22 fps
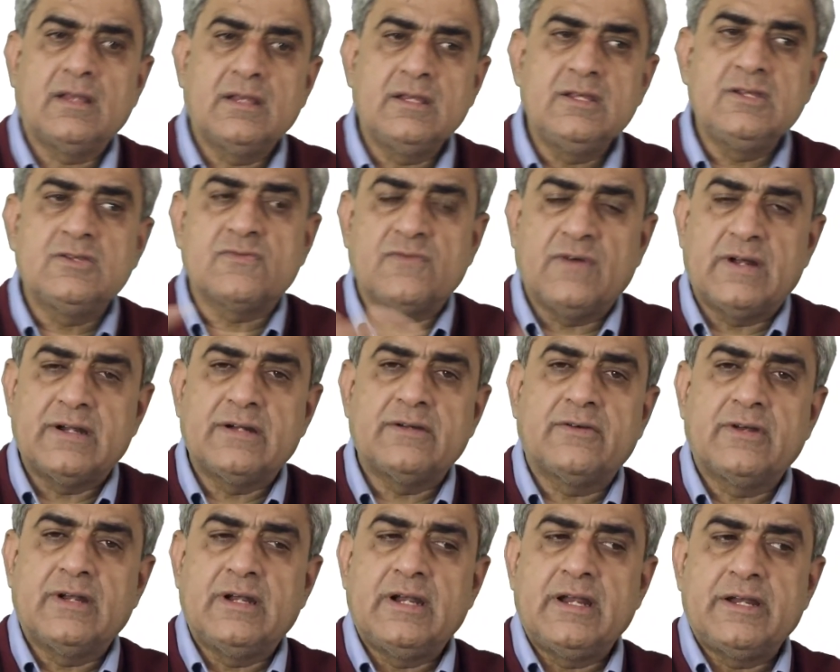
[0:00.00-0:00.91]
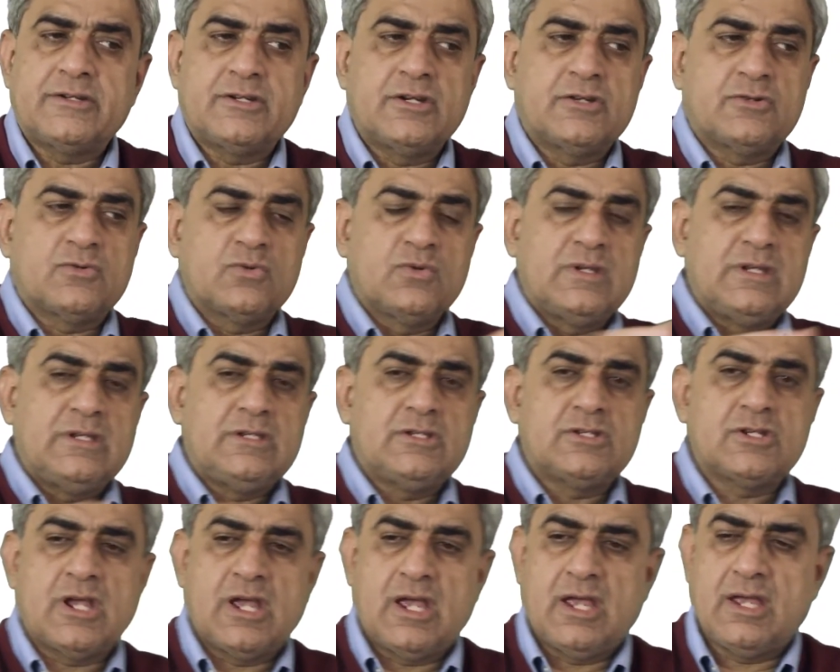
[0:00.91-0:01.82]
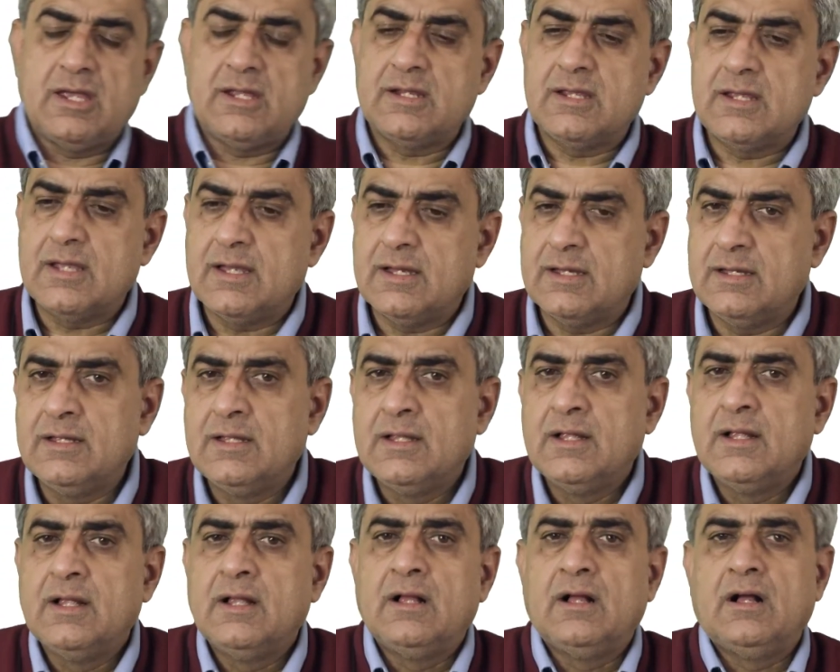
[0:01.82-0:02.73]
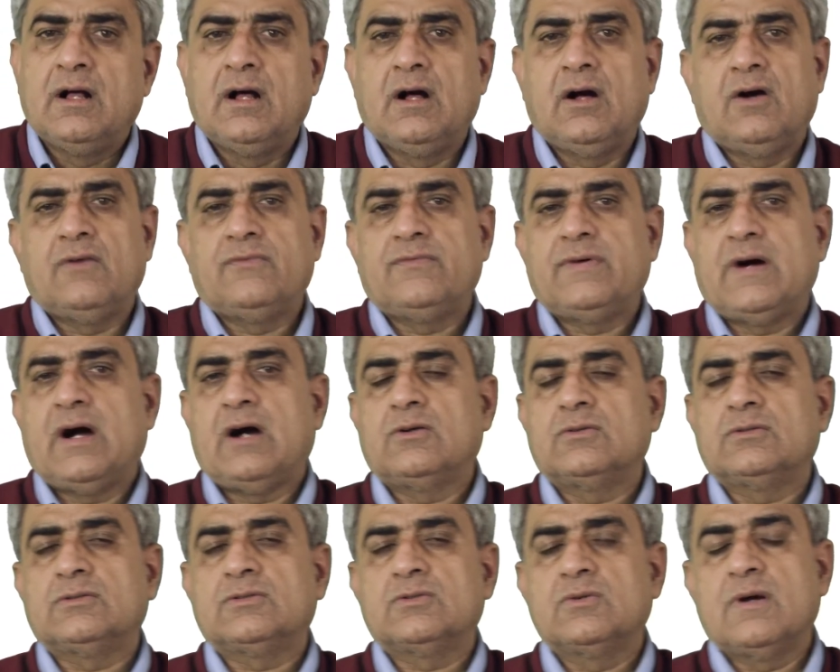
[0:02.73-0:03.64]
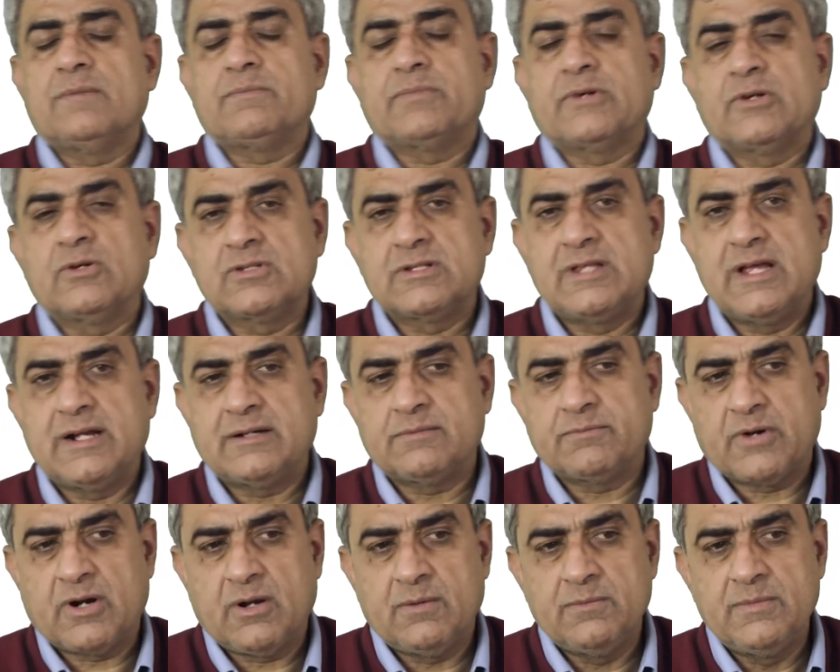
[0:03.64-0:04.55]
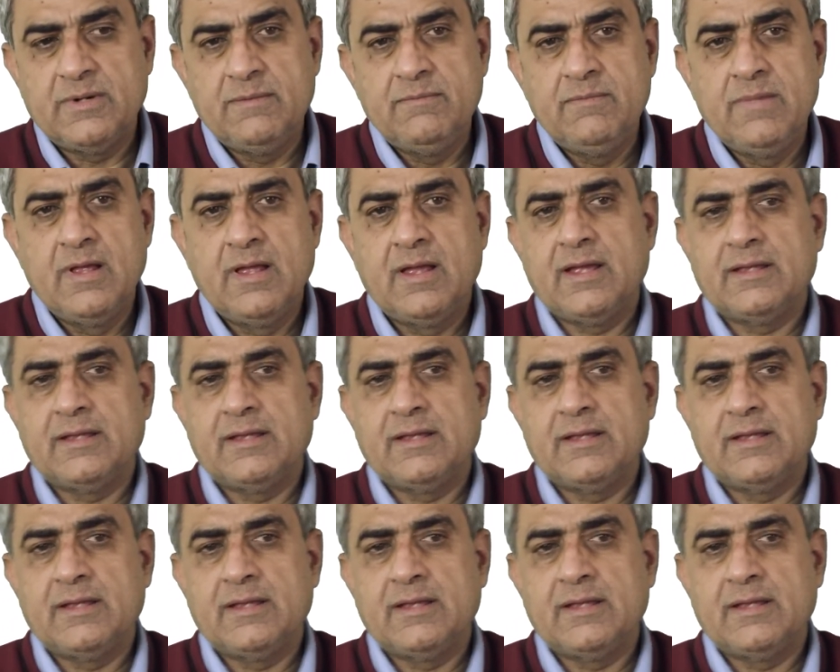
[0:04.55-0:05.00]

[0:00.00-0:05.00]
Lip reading: each one related to each area of how to approach that problem.